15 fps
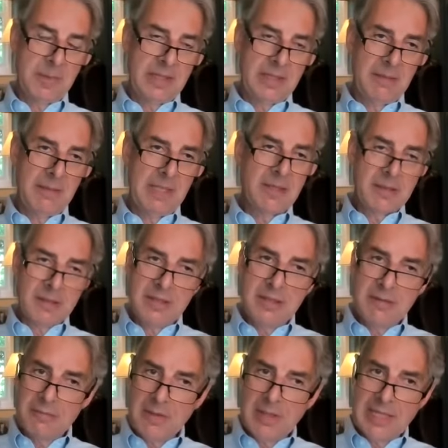pandemic, does it
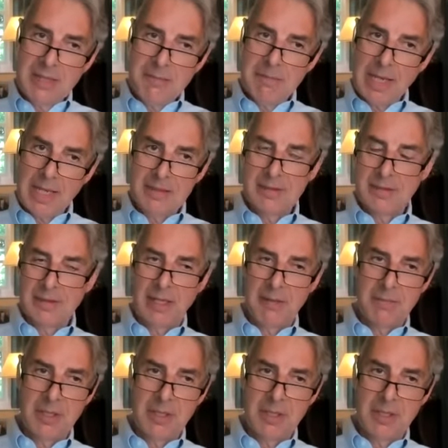really matter that